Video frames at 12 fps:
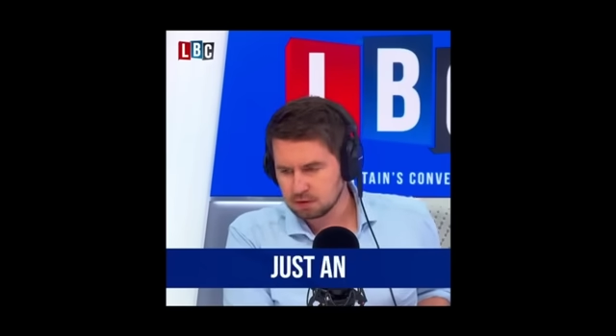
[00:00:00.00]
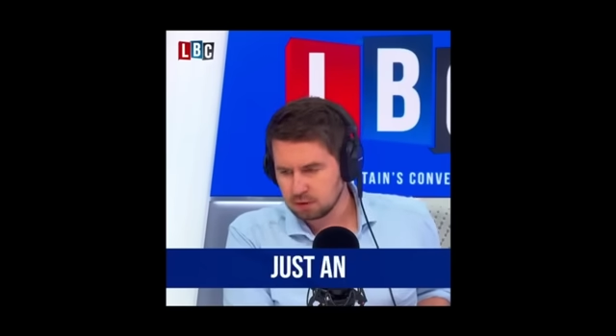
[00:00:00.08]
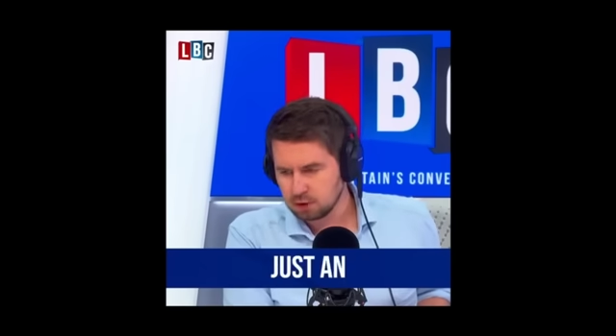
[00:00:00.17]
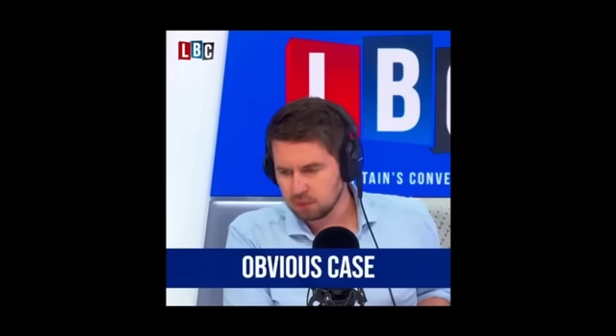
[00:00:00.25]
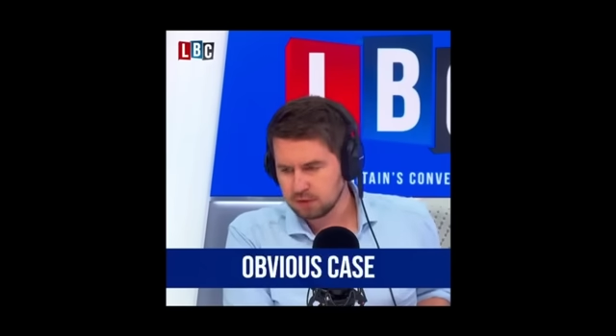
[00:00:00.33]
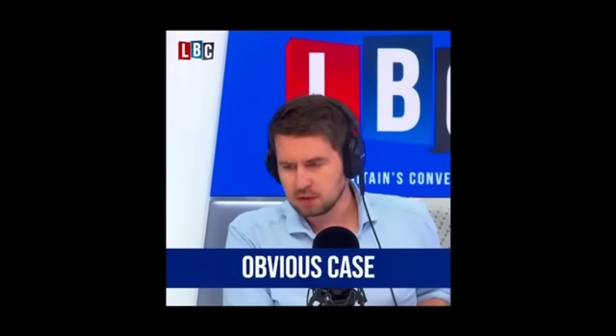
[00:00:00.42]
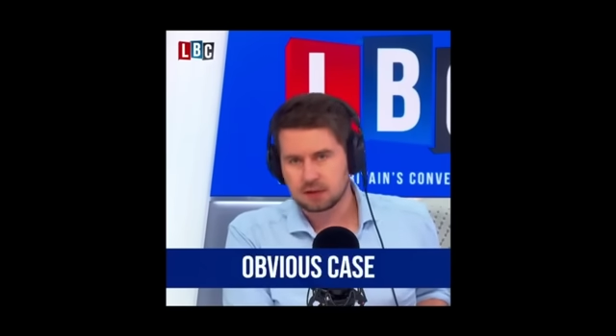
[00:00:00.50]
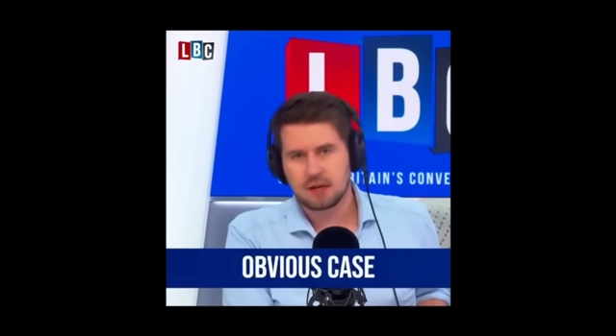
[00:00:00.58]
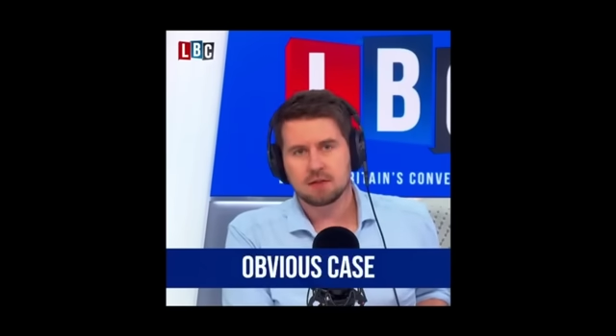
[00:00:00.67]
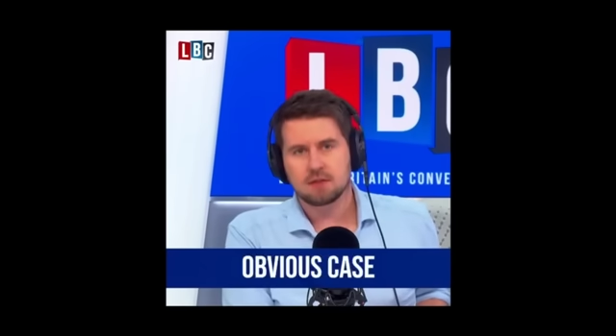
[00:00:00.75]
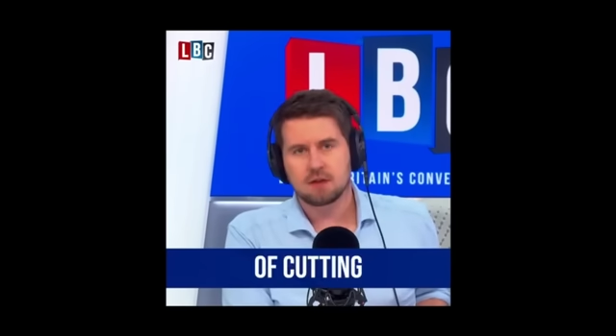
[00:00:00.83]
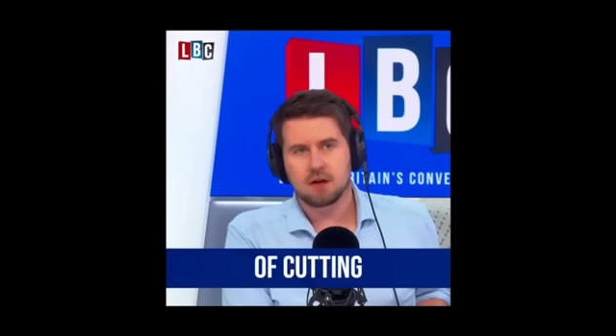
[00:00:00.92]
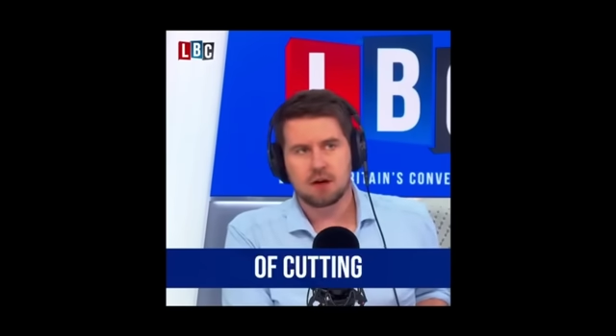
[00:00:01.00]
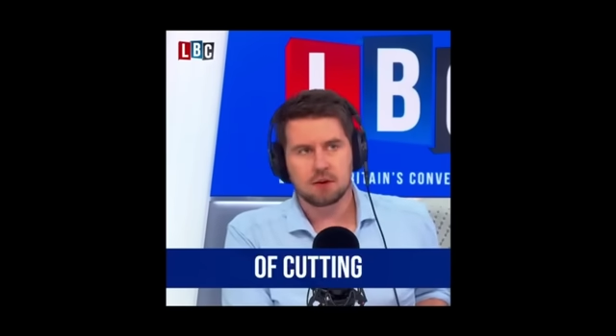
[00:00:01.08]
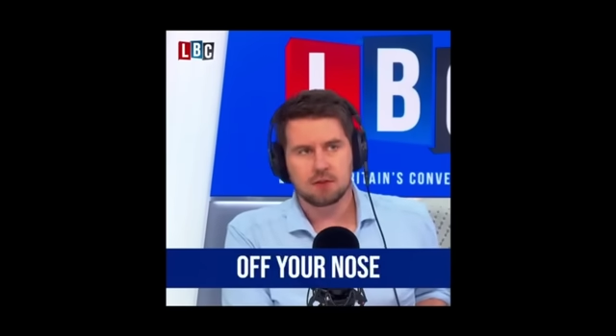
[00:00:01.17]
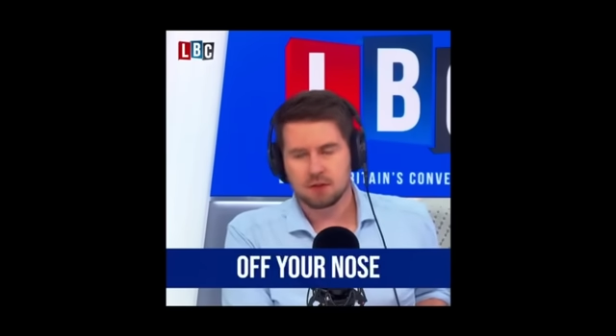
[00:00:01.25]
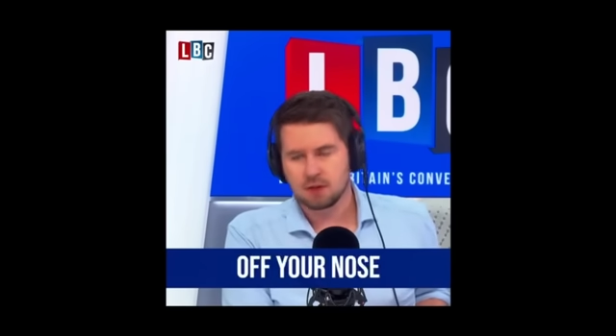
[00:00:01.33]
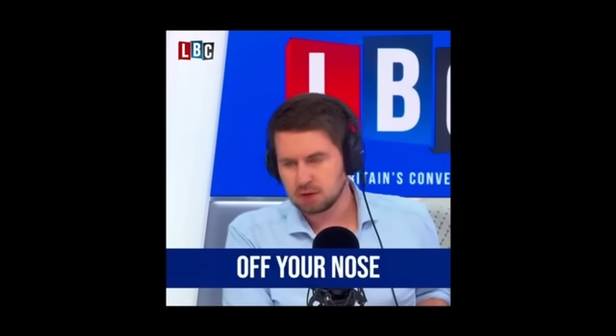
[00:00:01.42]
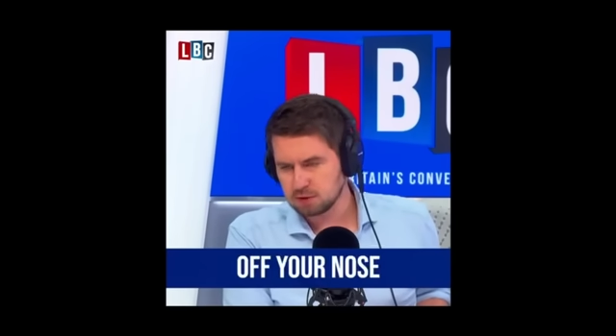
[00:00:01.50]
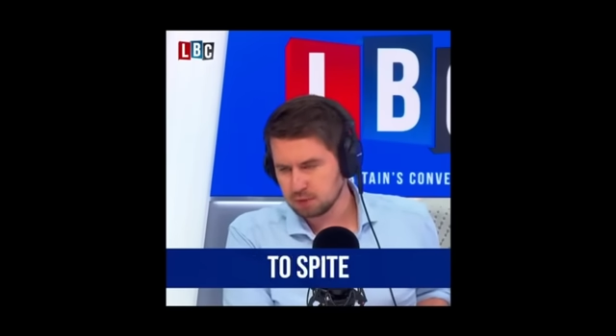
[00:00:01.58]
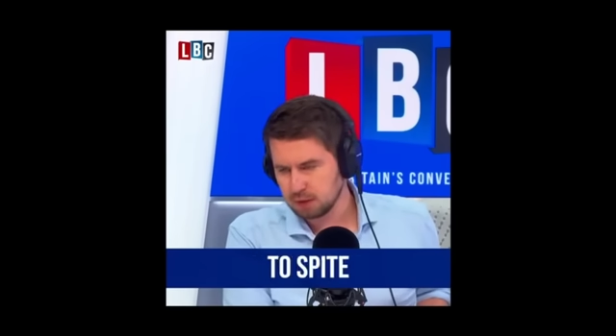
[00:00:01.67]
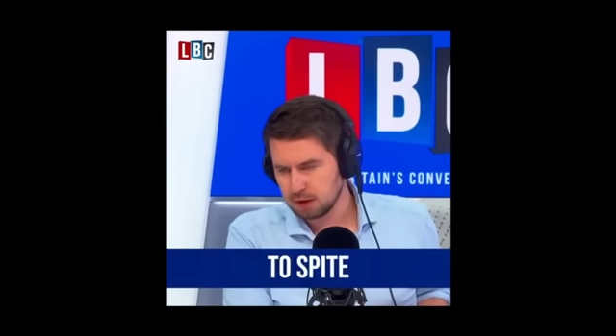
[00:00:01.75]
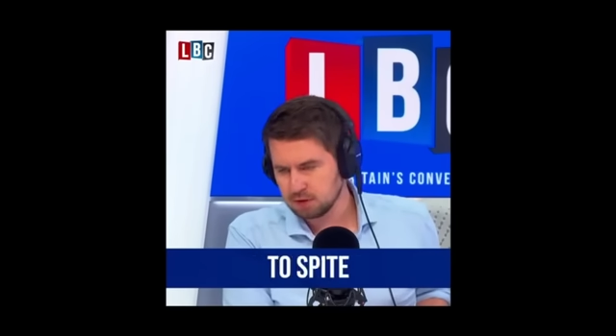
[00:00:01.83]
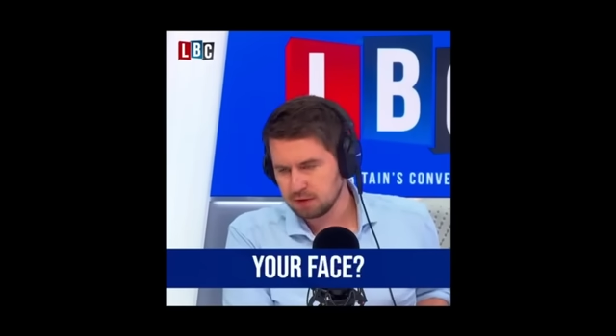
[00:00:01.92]
just an obvious case of cutting off your nose to
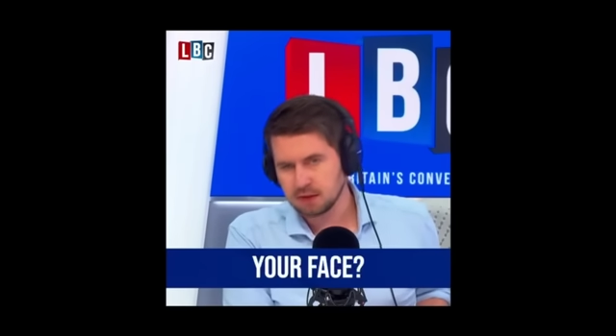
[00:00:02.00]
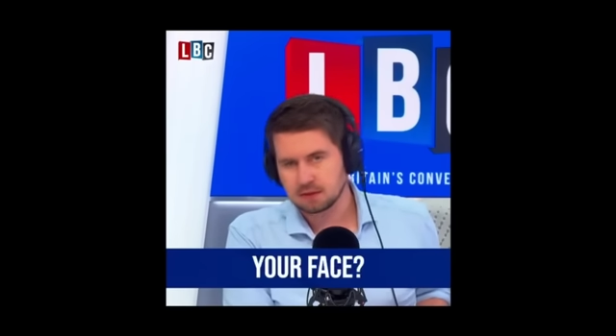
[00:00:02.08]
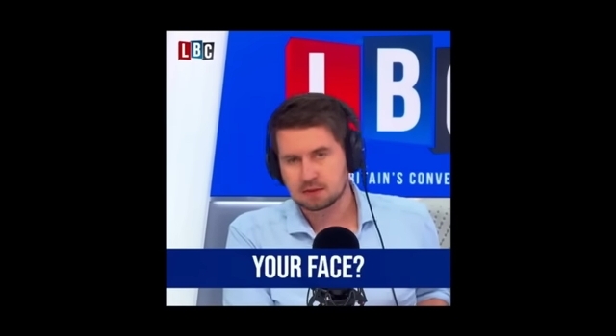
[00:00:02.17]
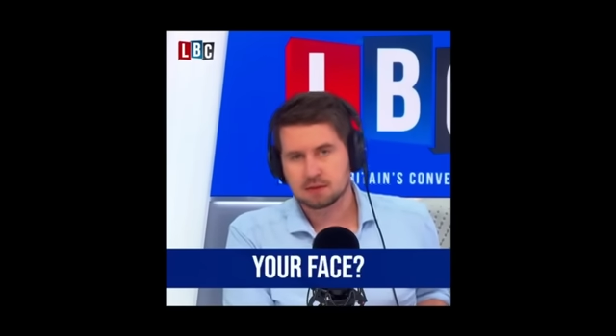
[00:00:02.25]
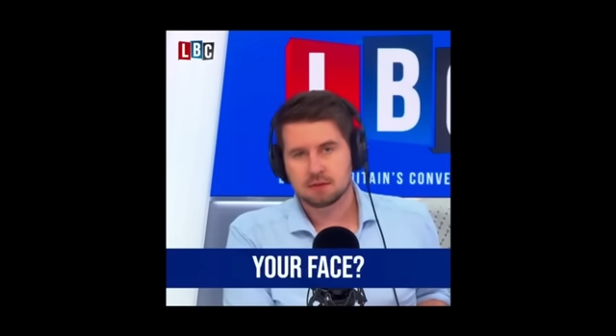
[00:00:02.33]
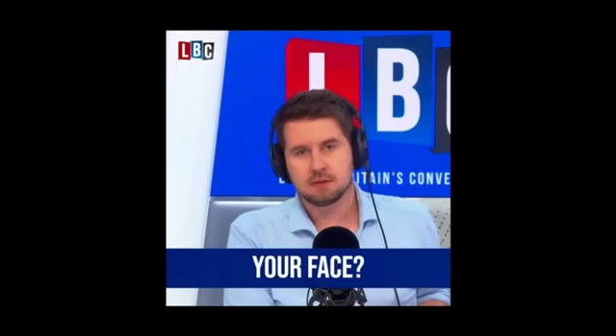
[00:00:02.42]
spite your face?